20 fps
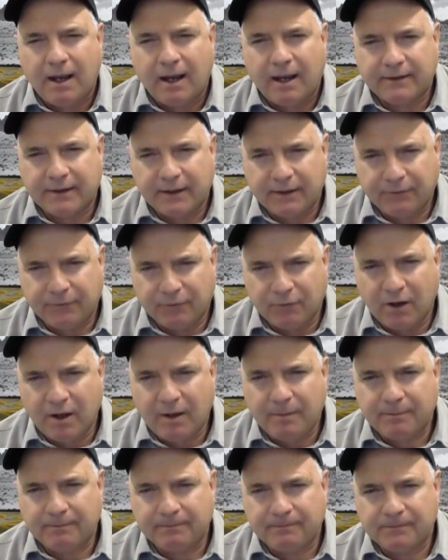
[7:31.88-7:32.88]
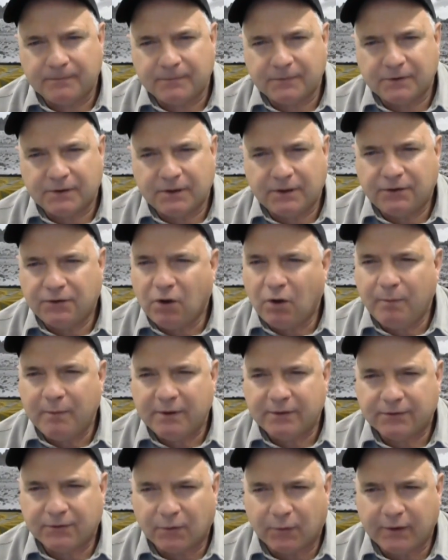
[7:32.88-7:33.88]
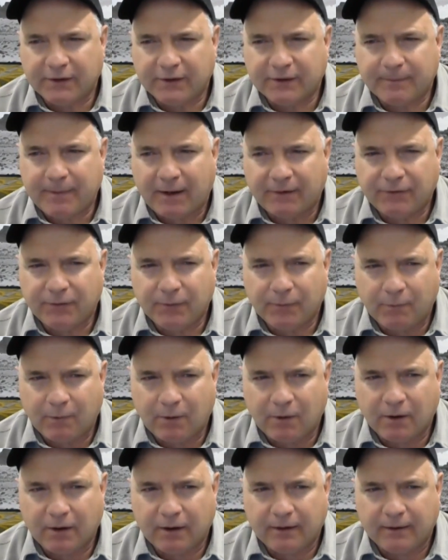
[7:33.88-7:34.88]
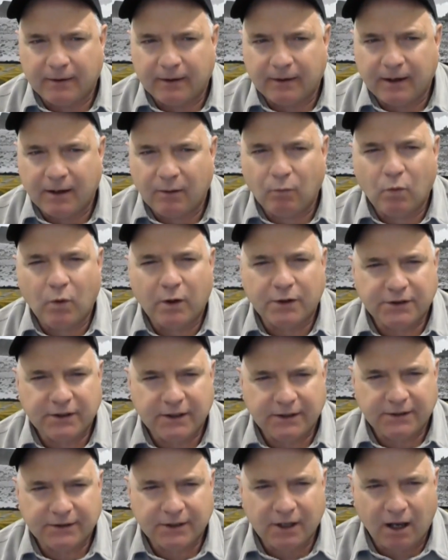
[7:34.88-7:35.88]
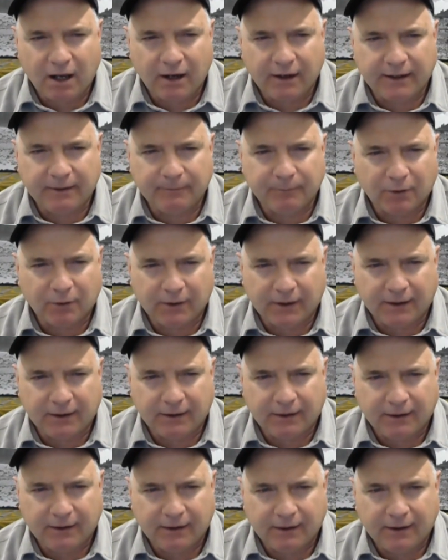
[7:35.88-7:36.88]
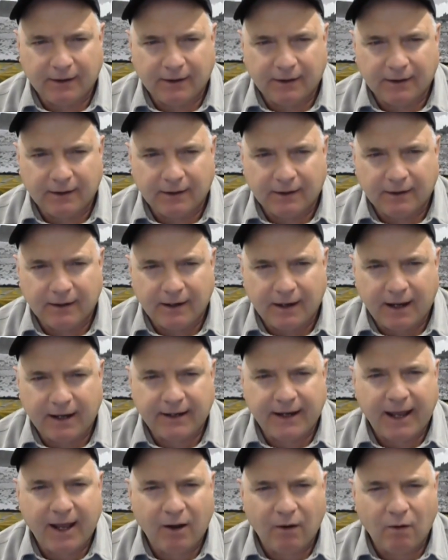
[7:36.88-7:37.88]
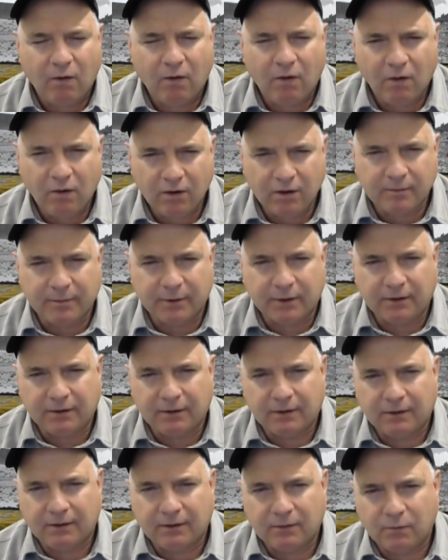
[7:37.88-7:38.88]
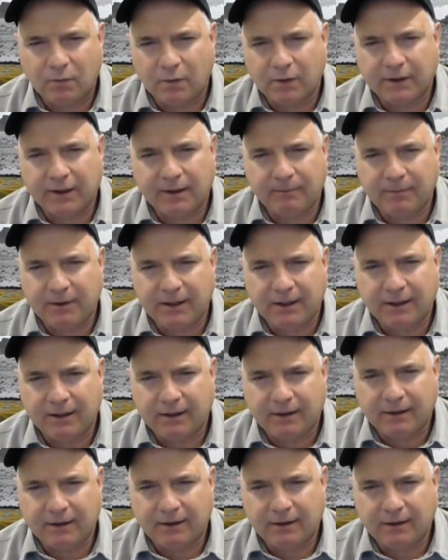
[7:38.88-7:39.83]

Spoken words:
As I grew up, she told me stories about the war and what she saw in Berlin and how horrible war can be.